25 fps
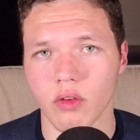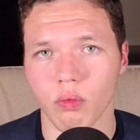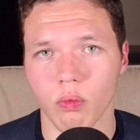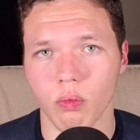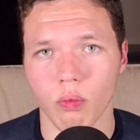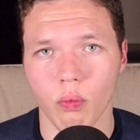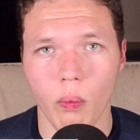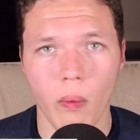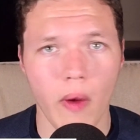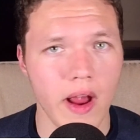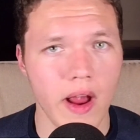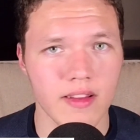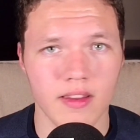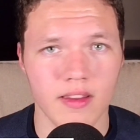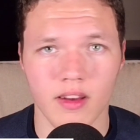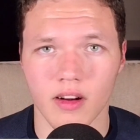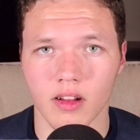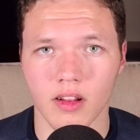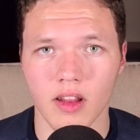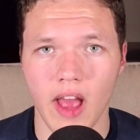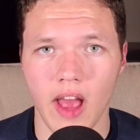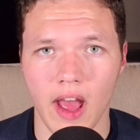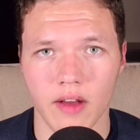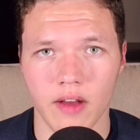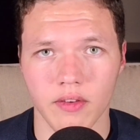way to the
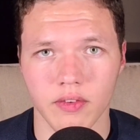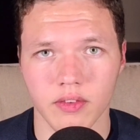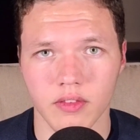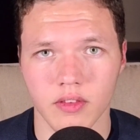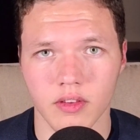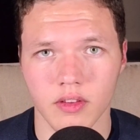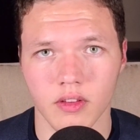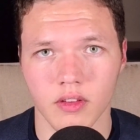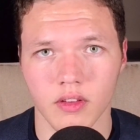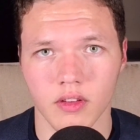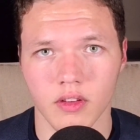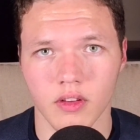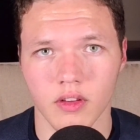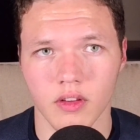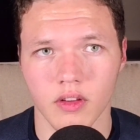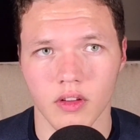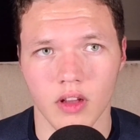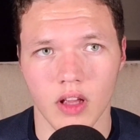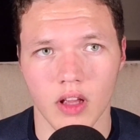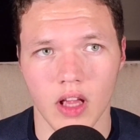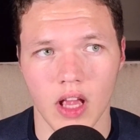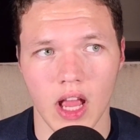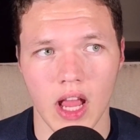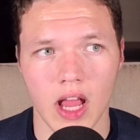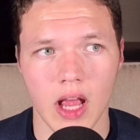left
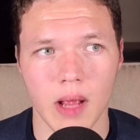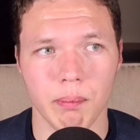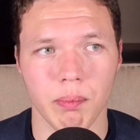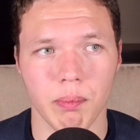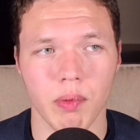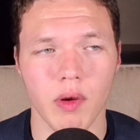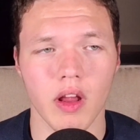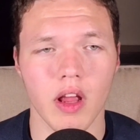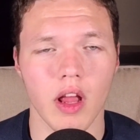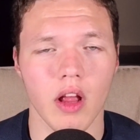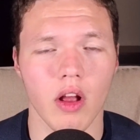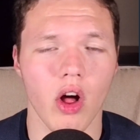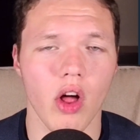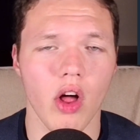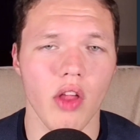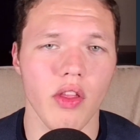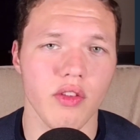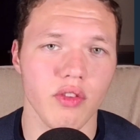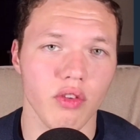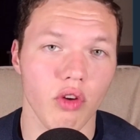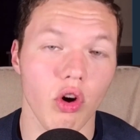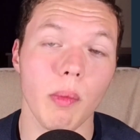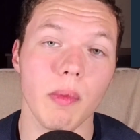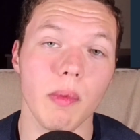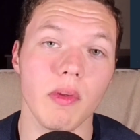and bringing all this
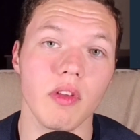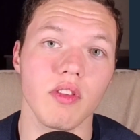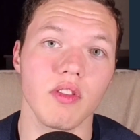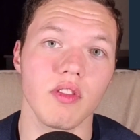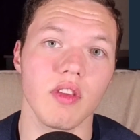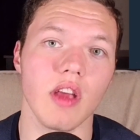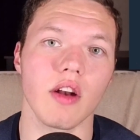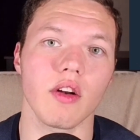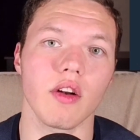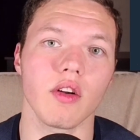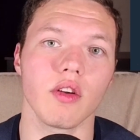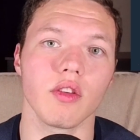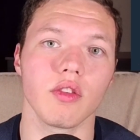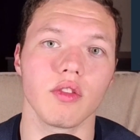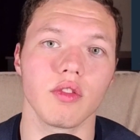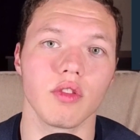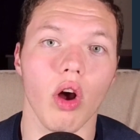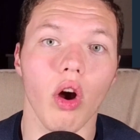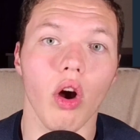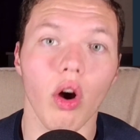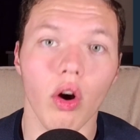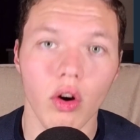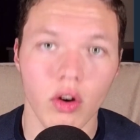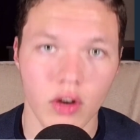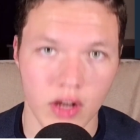urban centers
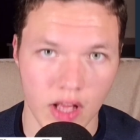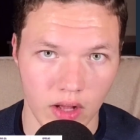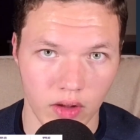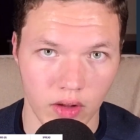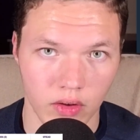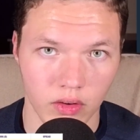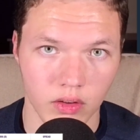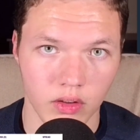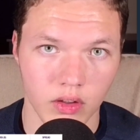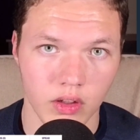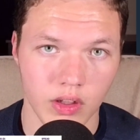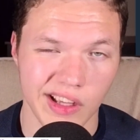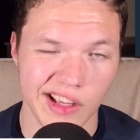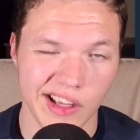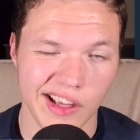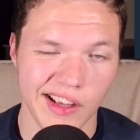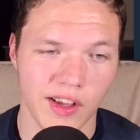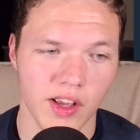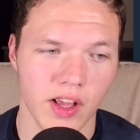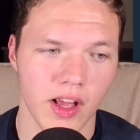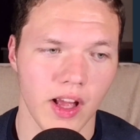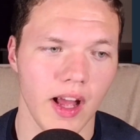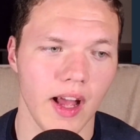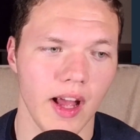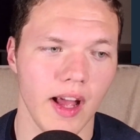turnout,
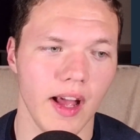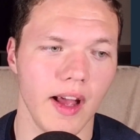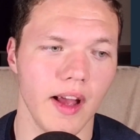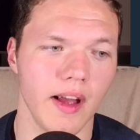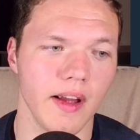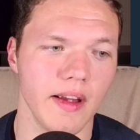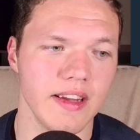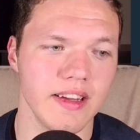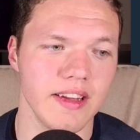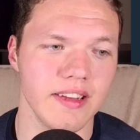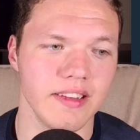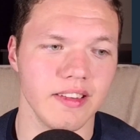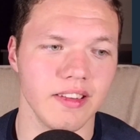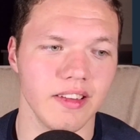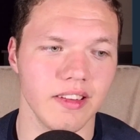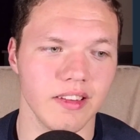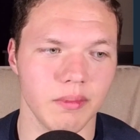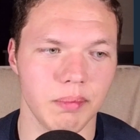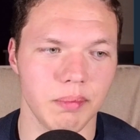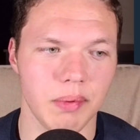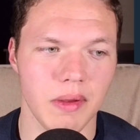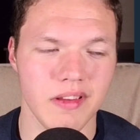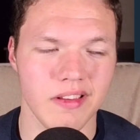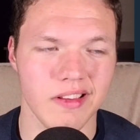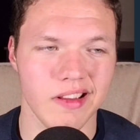in
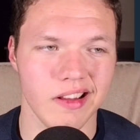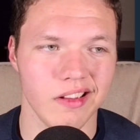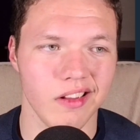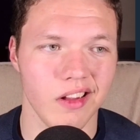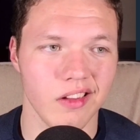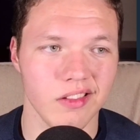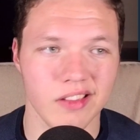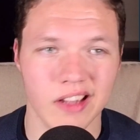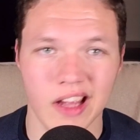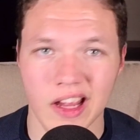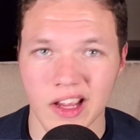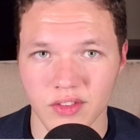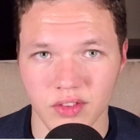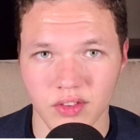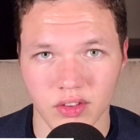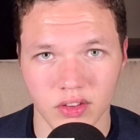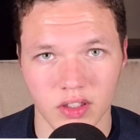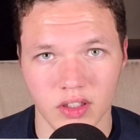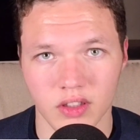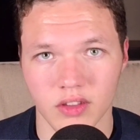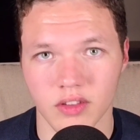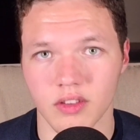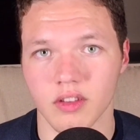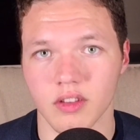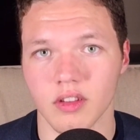places like Los
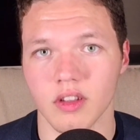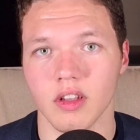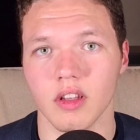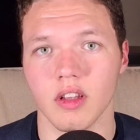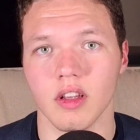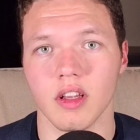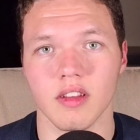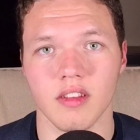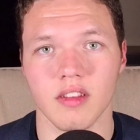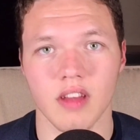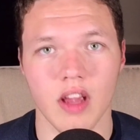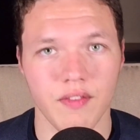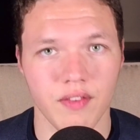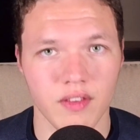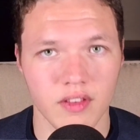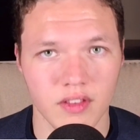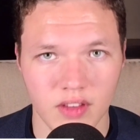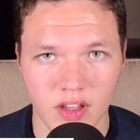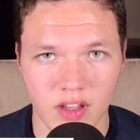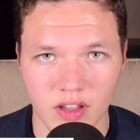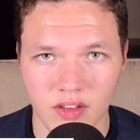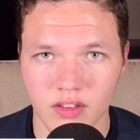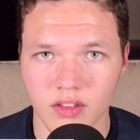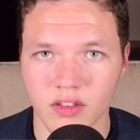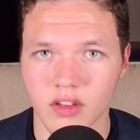Angeles, San
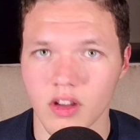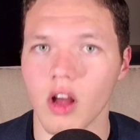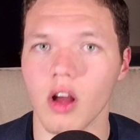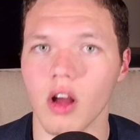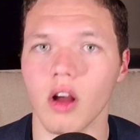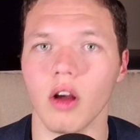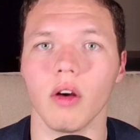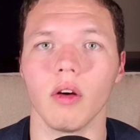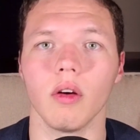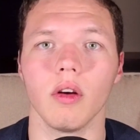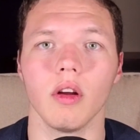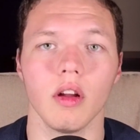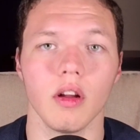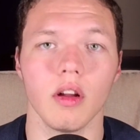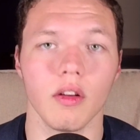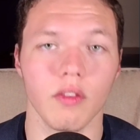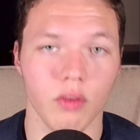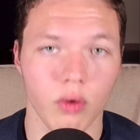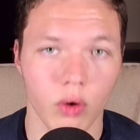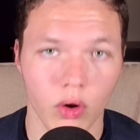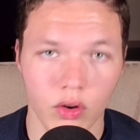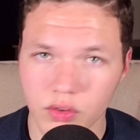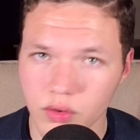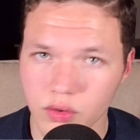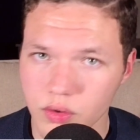Francisco, of
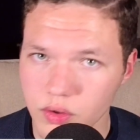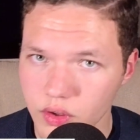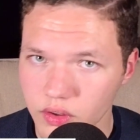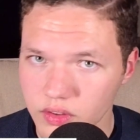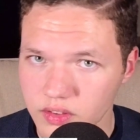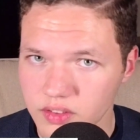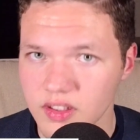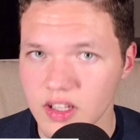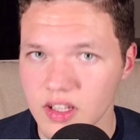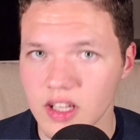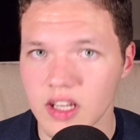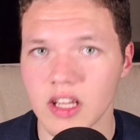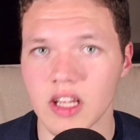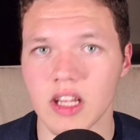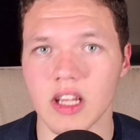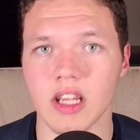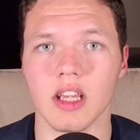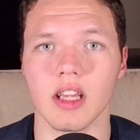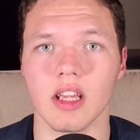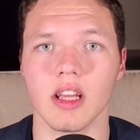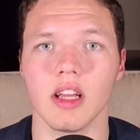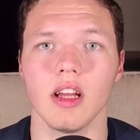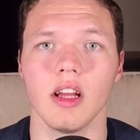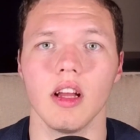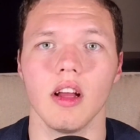course New York City,
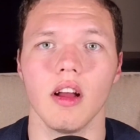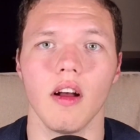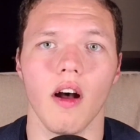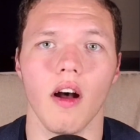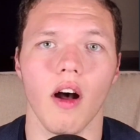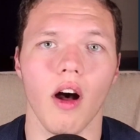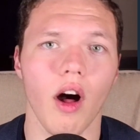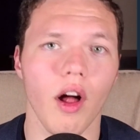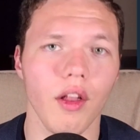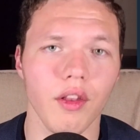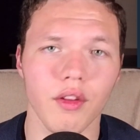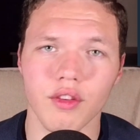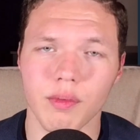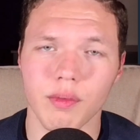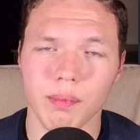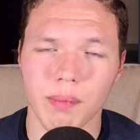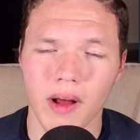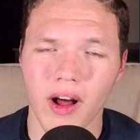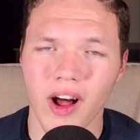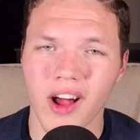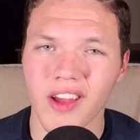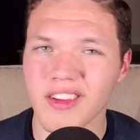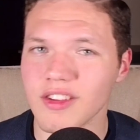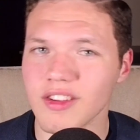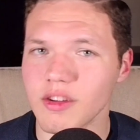all
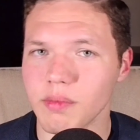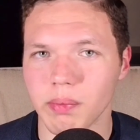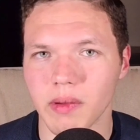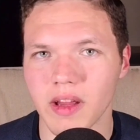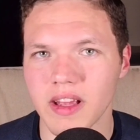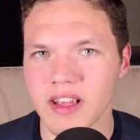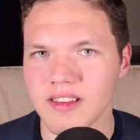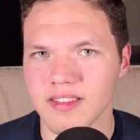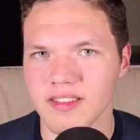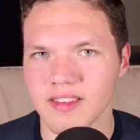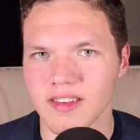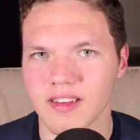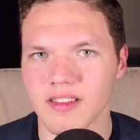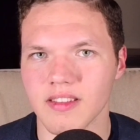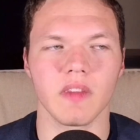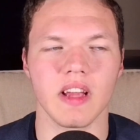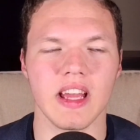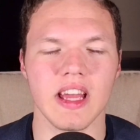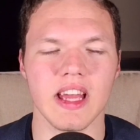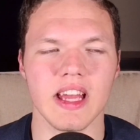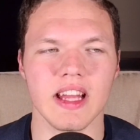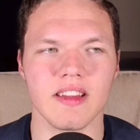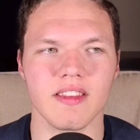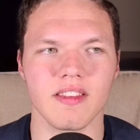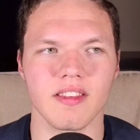these places,
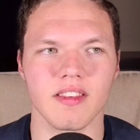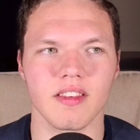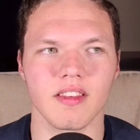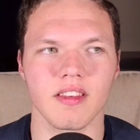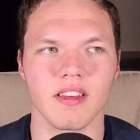it's